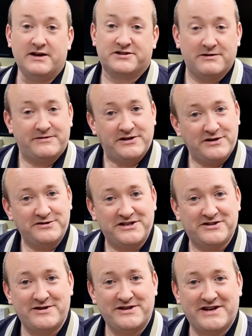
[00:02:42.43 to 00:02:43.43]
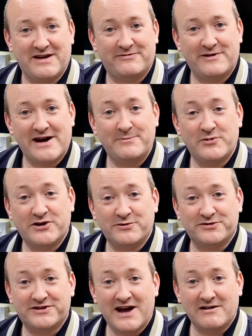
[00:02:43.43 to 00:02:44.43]
So if you use this three-step framework
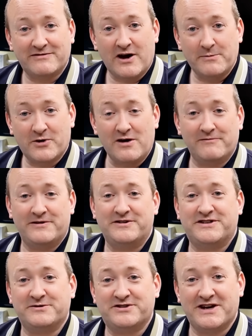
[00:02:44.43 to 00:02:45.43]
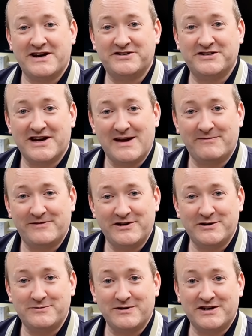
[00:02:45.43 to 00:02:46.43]
yourself, I'm confident it will change the game for
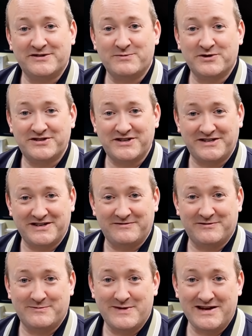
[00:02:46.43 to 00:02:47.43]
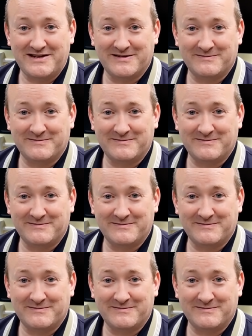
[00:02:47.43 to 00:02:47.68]
you as much as it did for me.